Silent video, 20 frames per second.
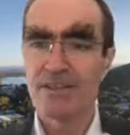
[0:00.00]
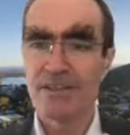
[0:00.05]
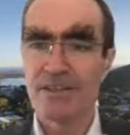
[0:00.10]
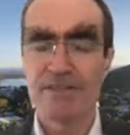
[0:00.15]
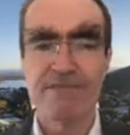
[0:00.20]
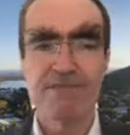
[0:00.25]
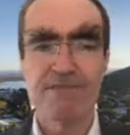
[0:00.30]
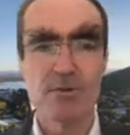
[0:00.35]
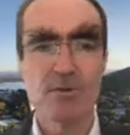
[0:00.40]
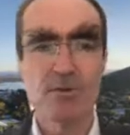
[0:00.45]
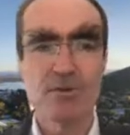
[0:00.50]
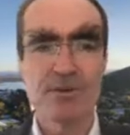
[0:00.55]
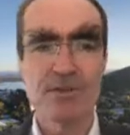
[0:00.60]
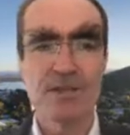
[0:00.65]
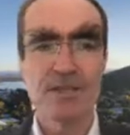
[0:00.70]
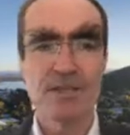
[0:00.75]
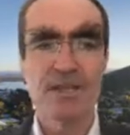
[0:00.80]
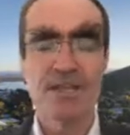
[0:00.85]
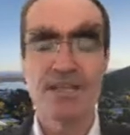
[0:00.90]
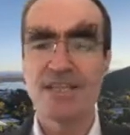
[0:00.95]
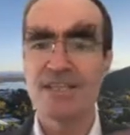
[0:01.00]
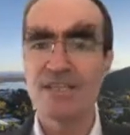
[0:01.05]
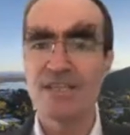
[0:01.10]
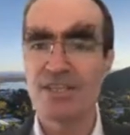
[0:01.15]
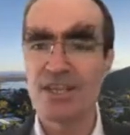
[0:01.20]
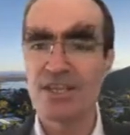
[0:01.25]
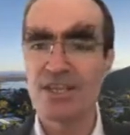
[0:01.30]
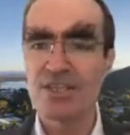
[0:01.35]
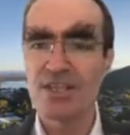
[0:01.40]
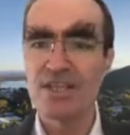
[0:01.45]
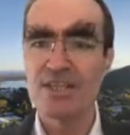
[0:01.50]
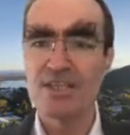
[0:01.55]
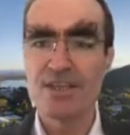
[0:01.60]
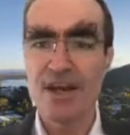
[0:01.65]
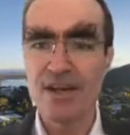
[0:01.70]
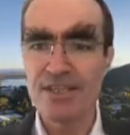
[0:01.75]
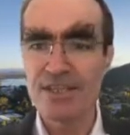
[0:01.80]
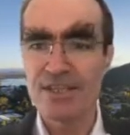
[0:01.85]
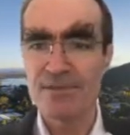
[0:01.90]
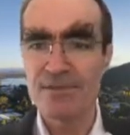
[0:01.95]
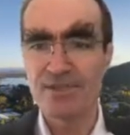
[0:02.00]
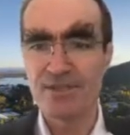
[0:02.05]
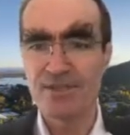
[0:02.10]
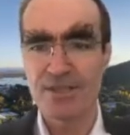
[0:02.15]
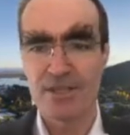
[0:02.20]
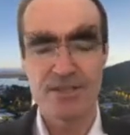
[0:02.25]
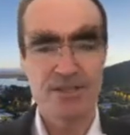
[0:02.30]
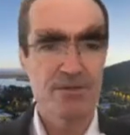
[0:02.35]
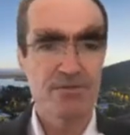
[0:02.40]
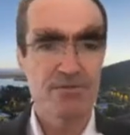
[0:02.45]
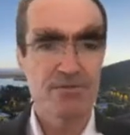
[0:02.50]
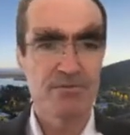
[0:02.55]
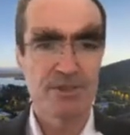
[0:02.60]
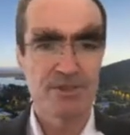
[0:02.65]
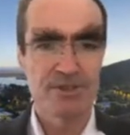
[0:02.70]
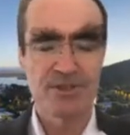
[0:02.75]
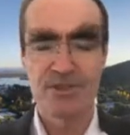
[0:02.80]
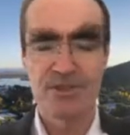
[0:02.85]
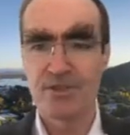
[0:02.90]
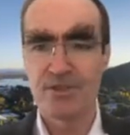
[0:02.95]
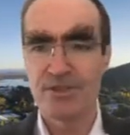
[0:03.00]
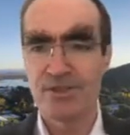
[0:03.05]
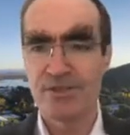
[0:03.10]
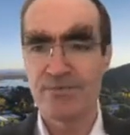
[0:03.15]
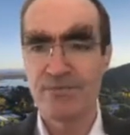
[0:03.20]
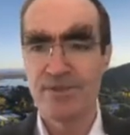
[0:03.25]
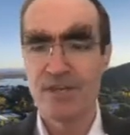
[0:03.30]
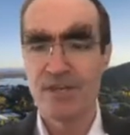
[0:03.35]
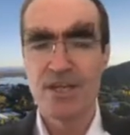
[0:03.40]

that fourth year is essentially 90% research.